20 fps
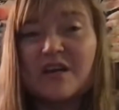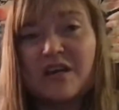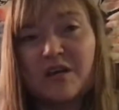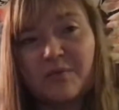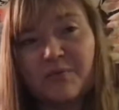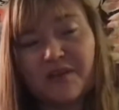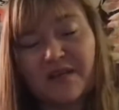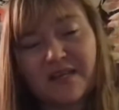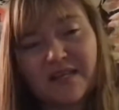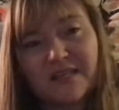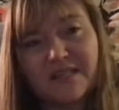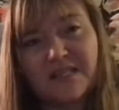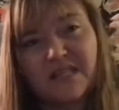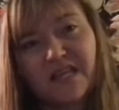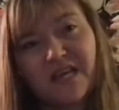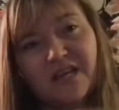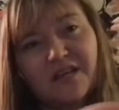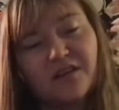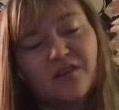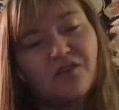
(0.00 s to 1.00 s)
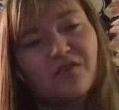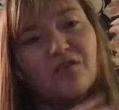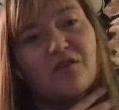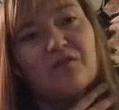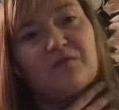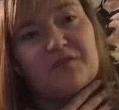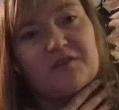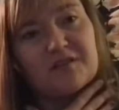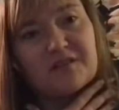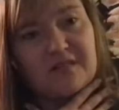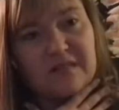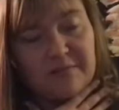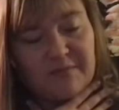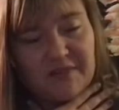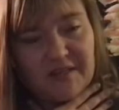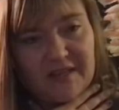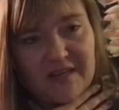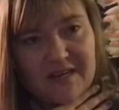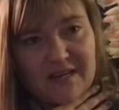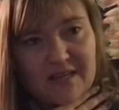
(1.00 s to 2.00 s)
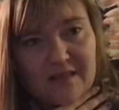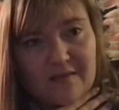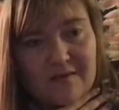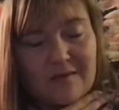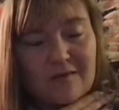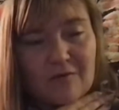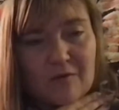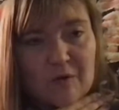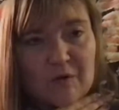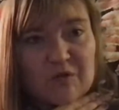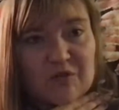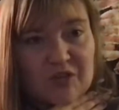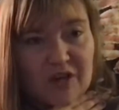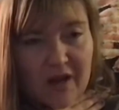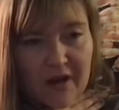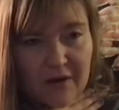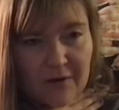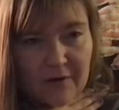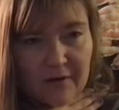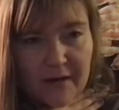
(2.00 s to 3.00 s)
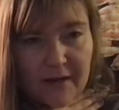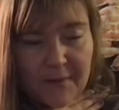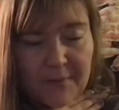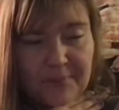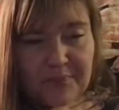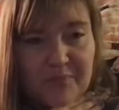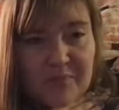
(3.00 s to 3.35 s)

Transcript: because then you're overstimulating the throat chakra,